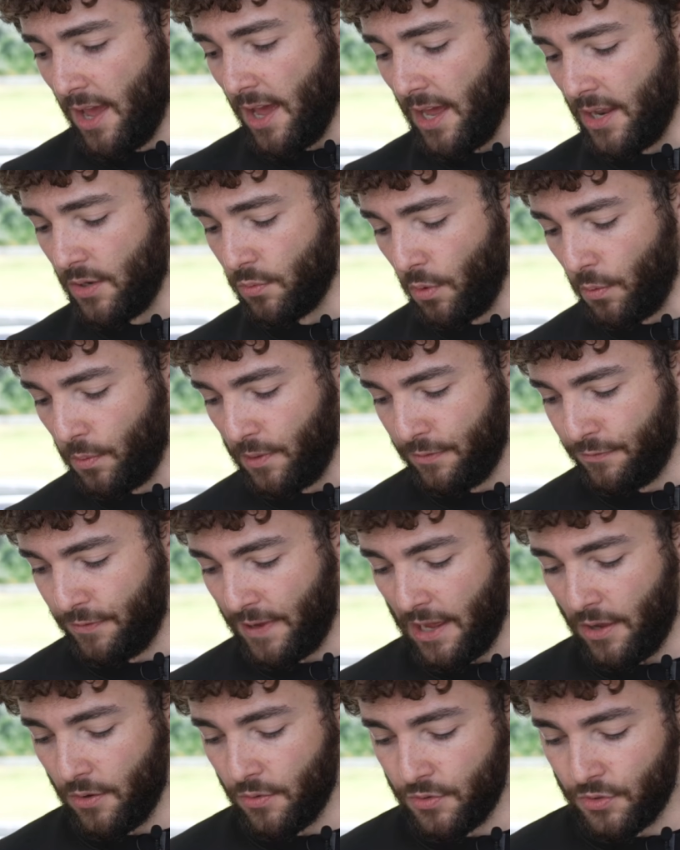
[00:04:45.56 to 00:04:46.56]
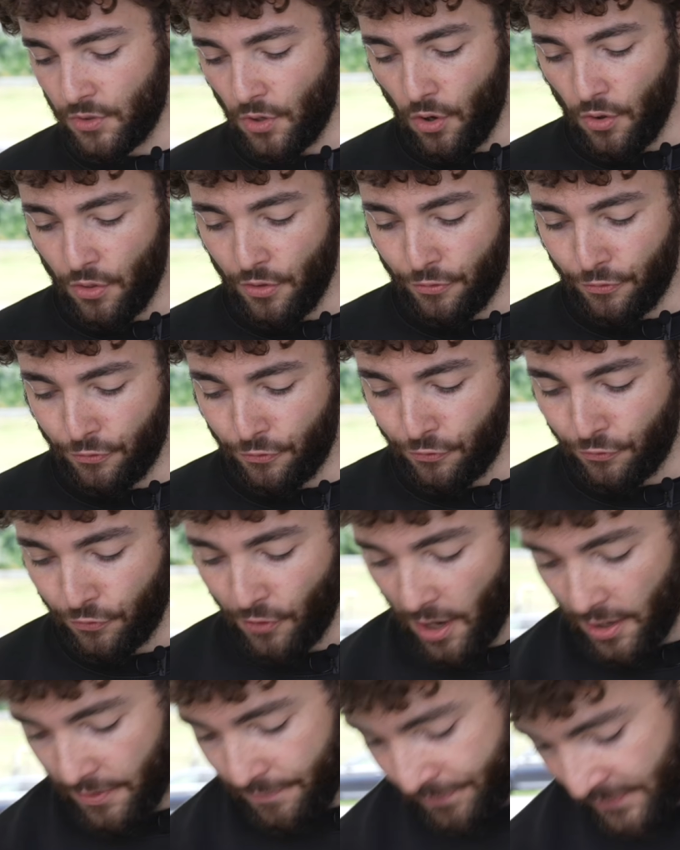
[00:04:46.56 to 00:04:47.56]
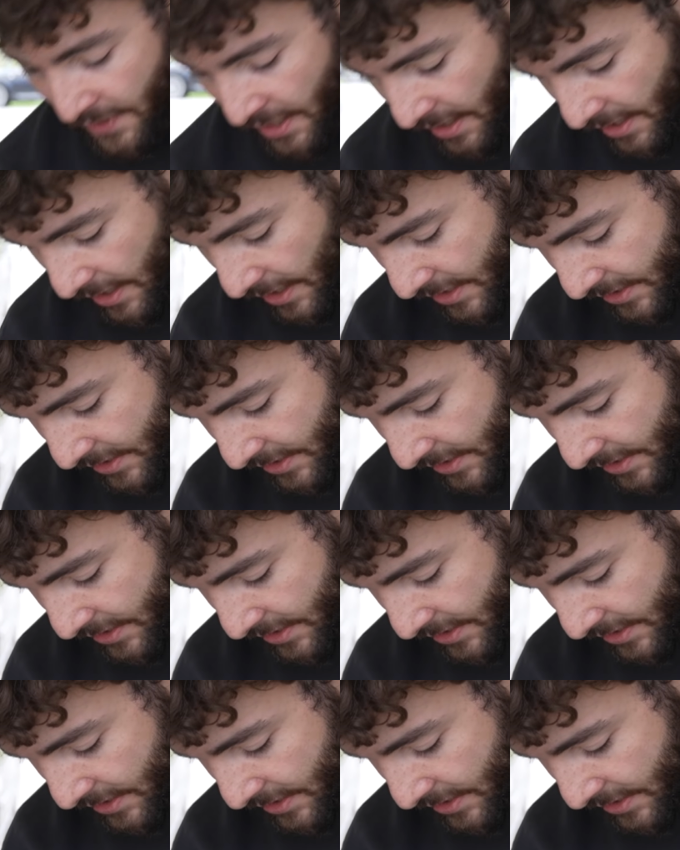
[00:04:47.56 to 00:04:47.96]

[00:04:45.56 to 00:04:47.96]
And what we found on the front